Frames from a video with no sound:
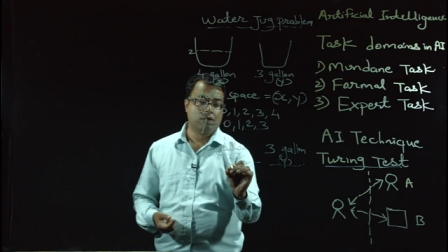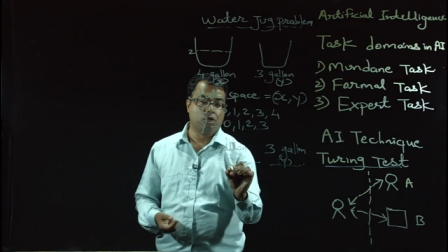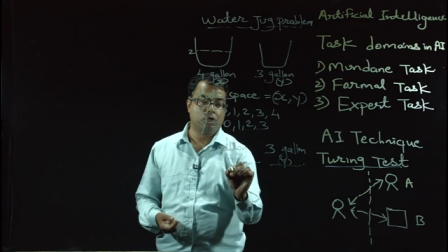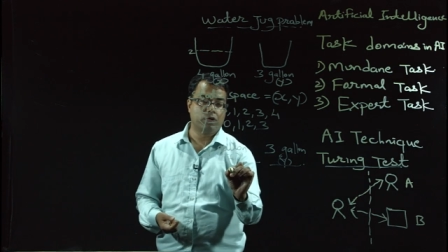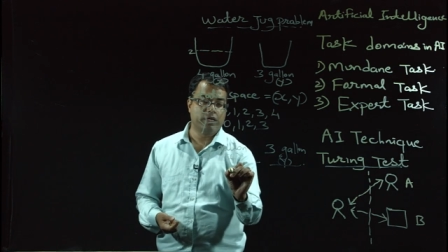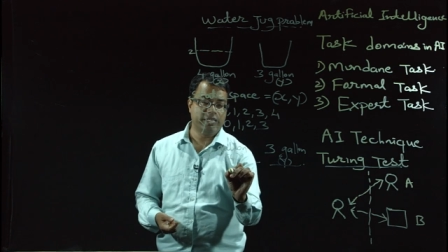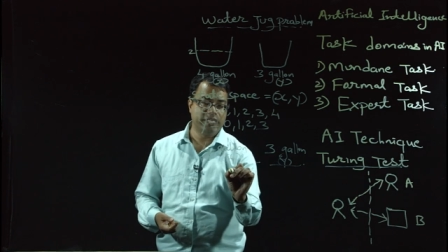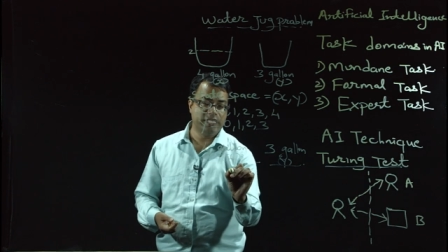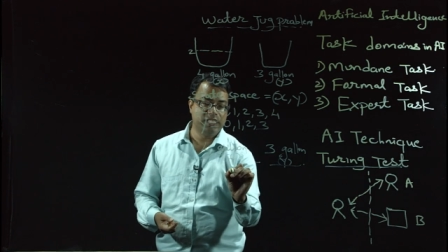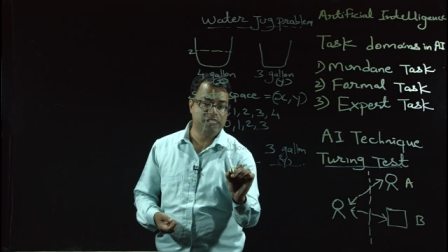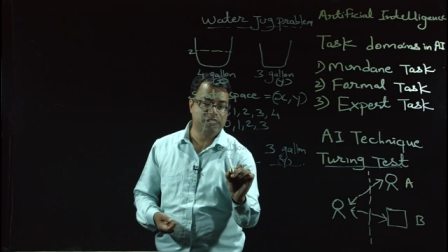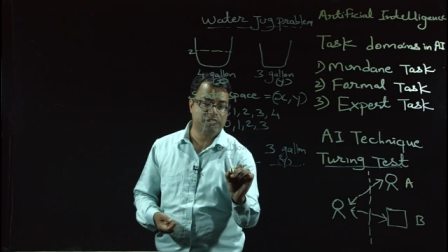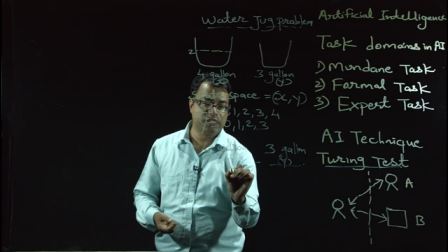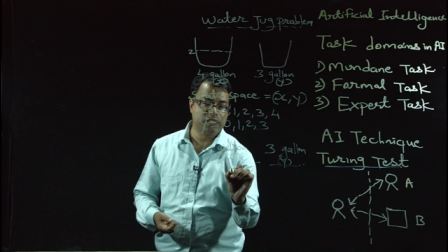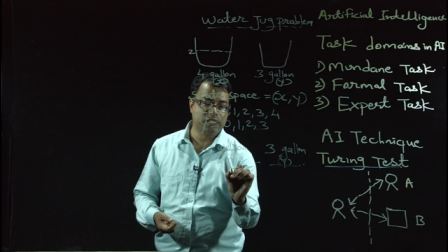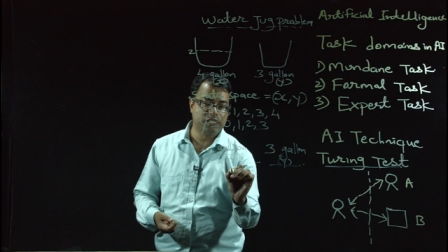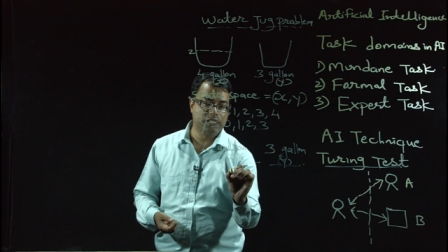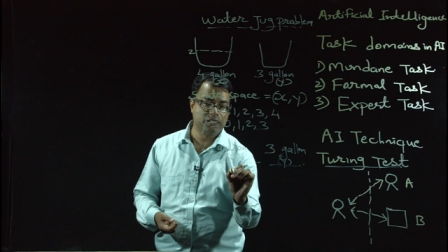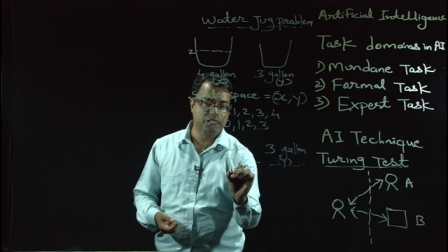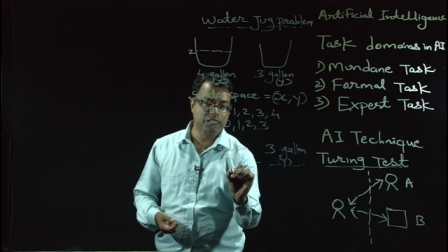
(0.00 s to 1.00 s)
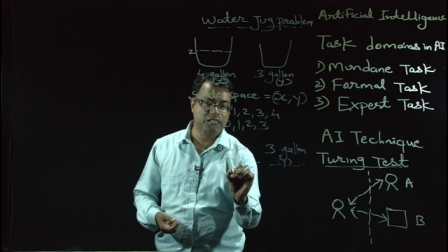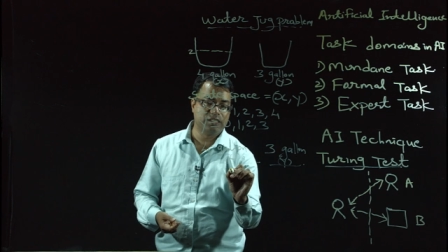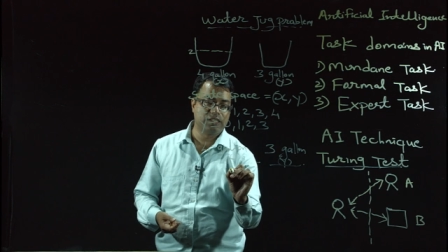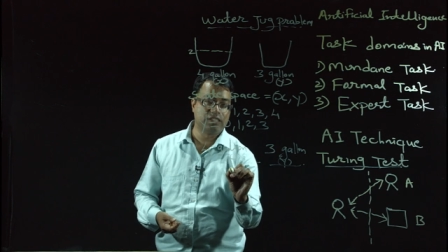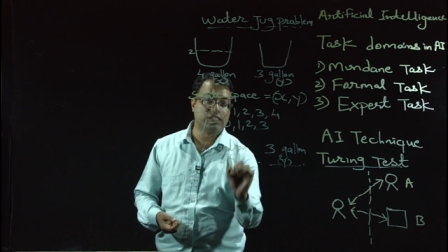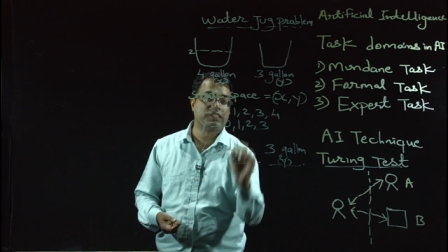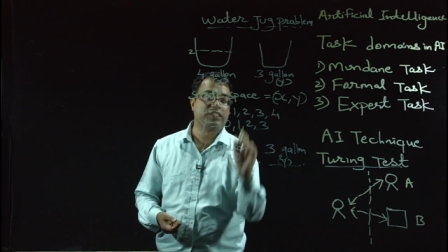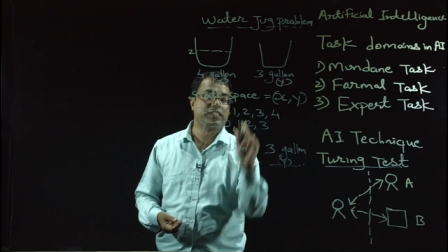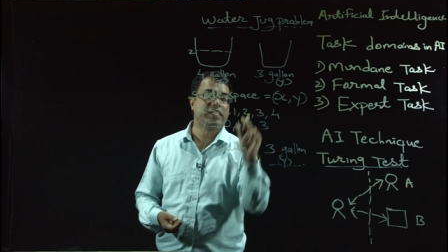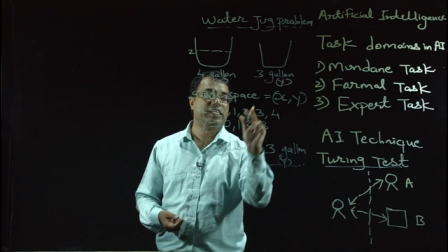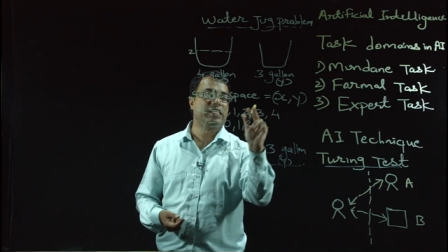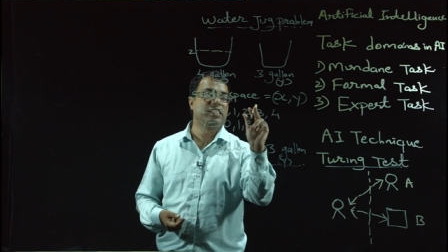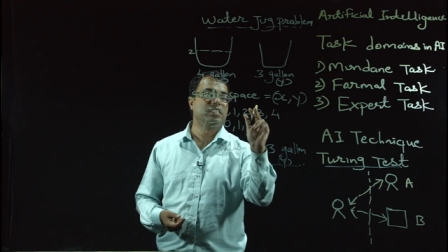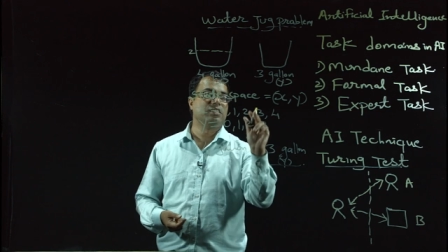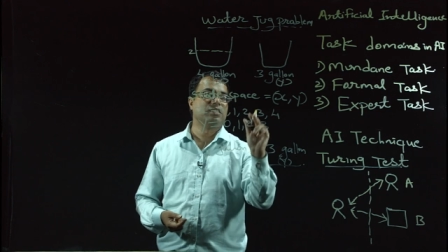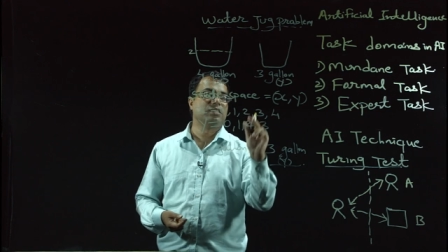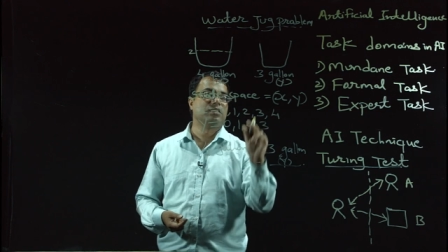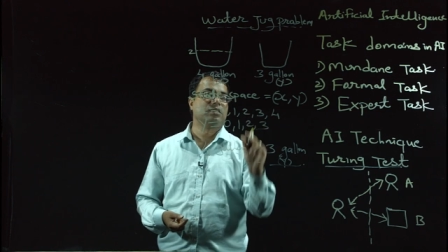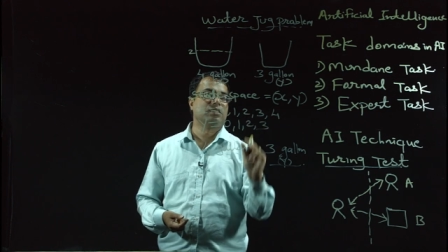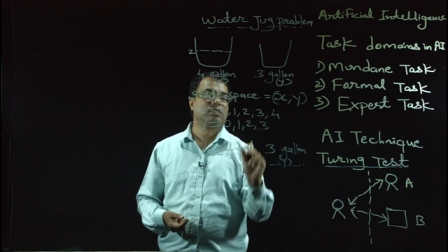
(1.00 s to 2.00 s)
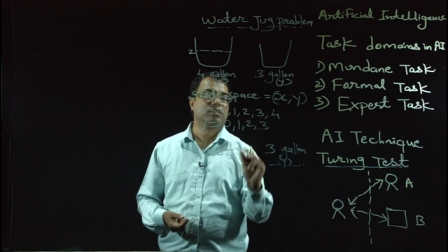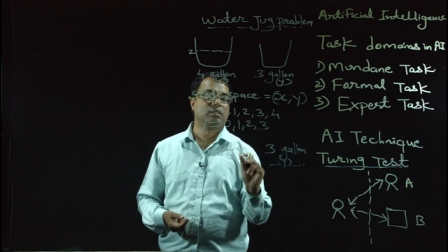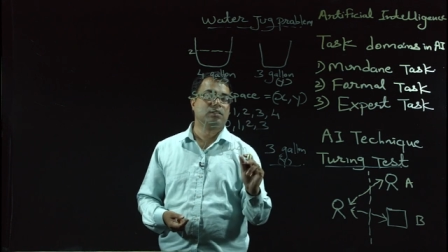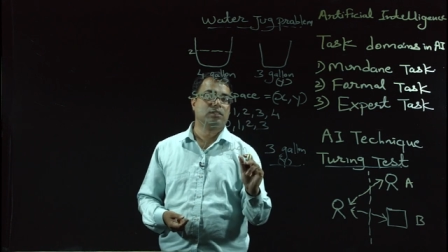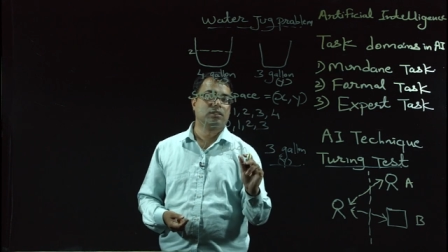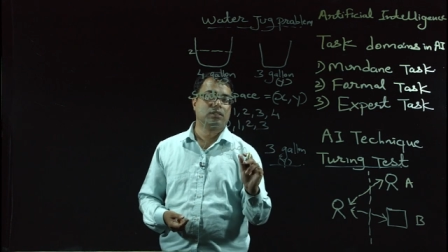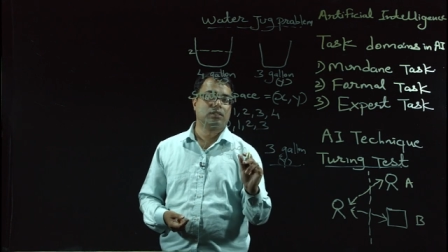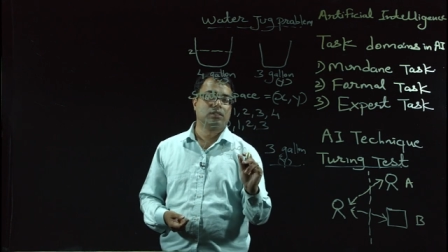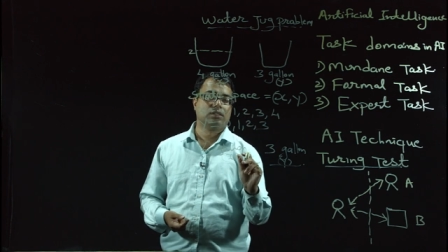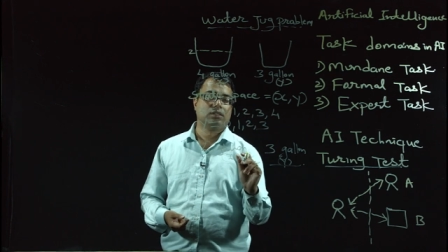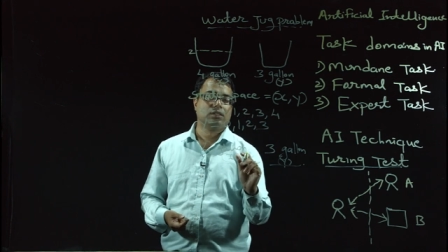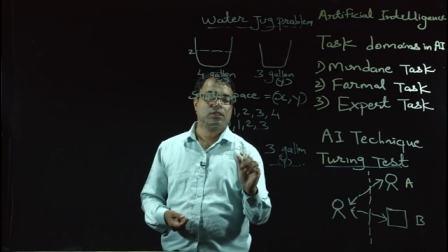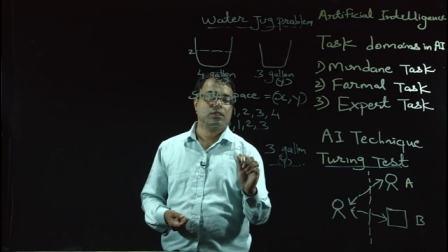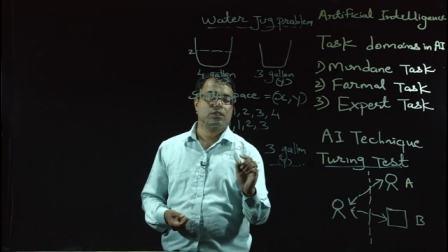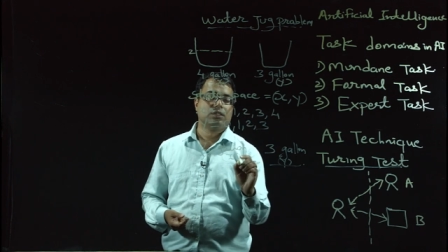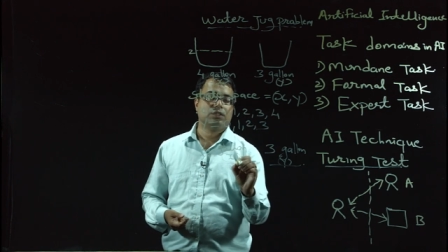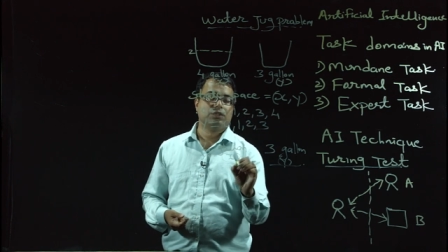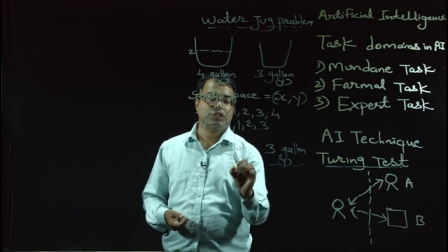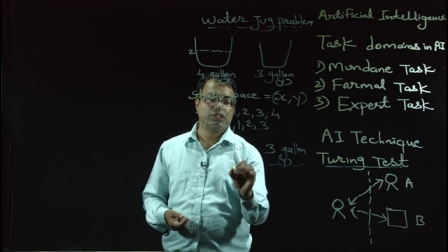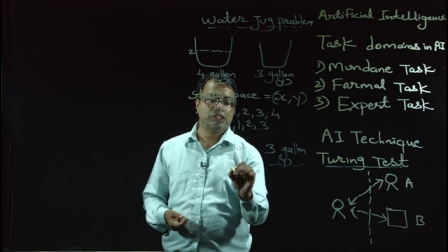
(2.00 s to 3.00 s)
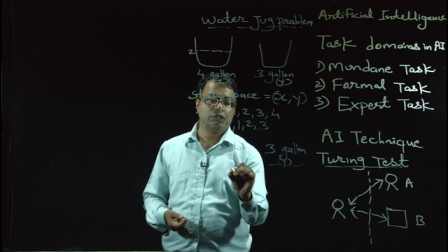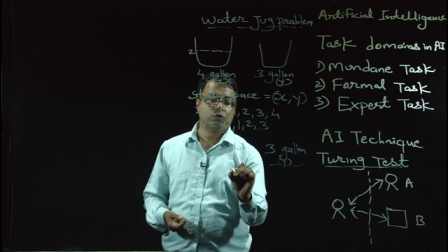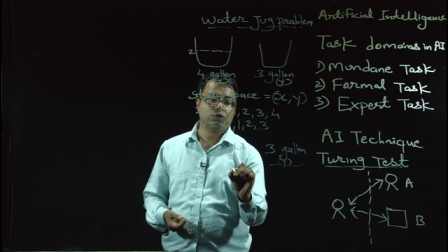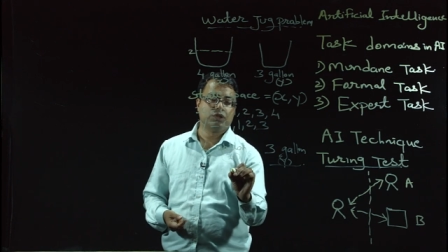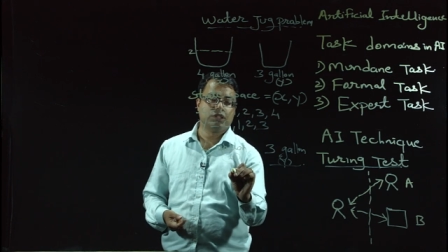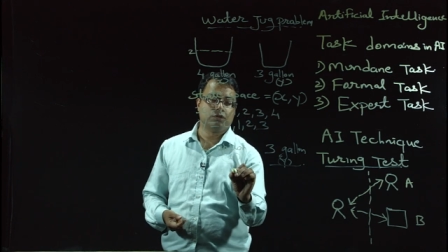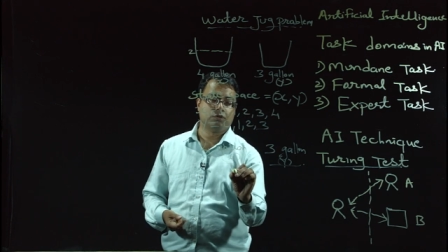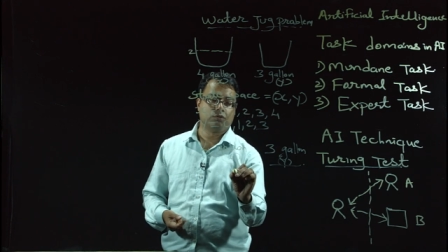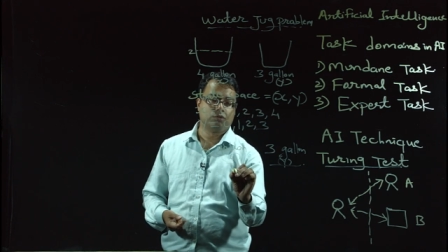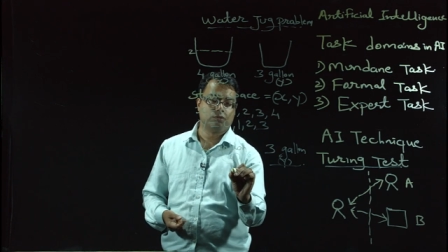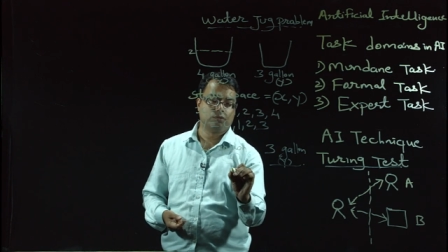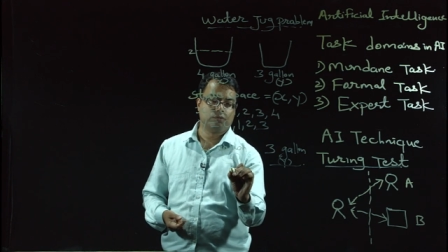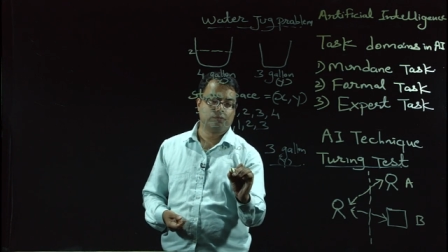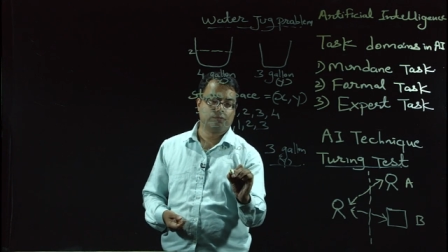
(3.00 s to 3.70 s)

okay initially initial state is 0 0.